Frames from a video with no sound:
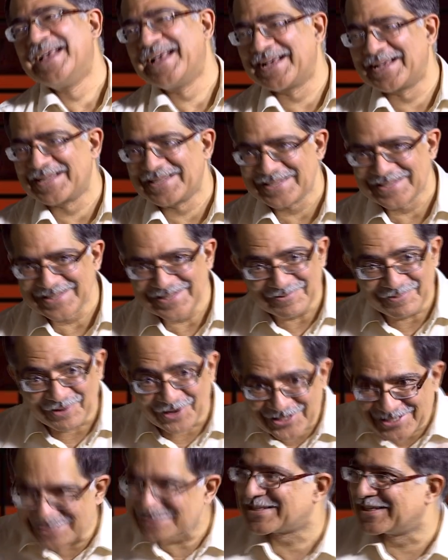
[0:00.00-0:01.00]
Uh, uh-huh.
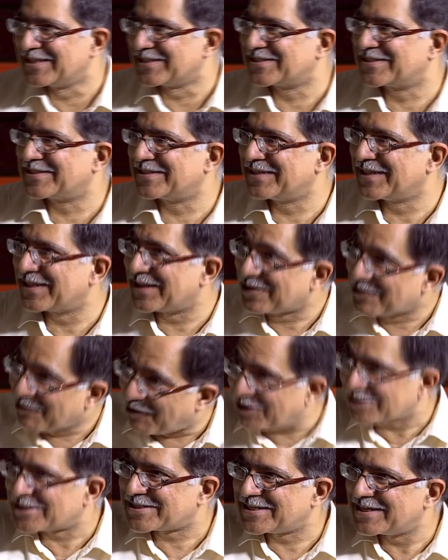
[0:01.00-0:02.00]
what is this?
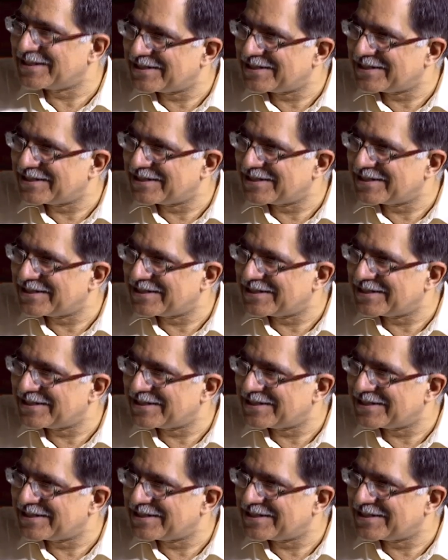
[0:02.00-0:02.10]
lost